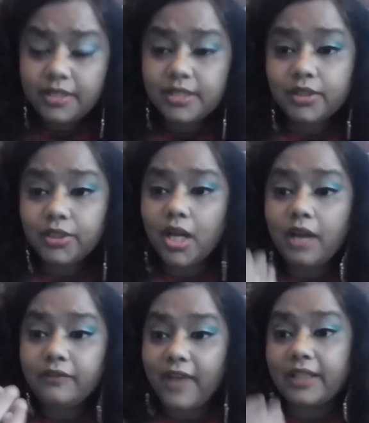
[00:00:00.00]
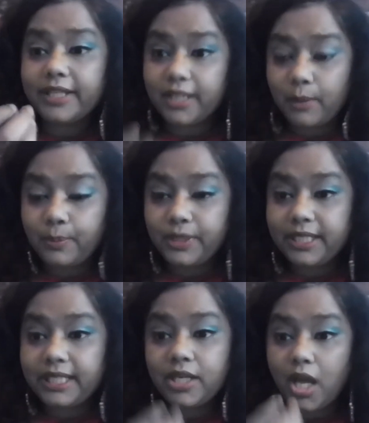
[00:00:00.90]
a Silicon Valley
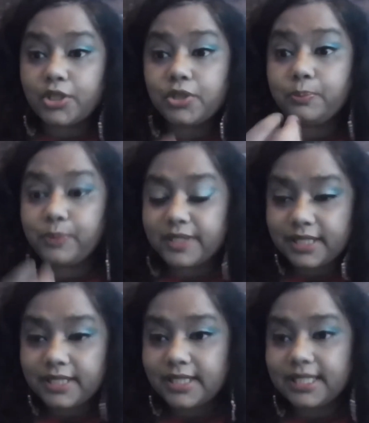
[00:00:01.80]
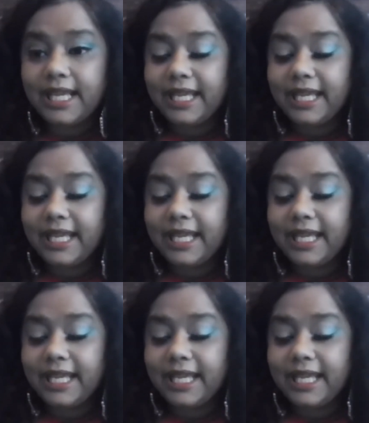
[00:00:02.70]
company cannot do business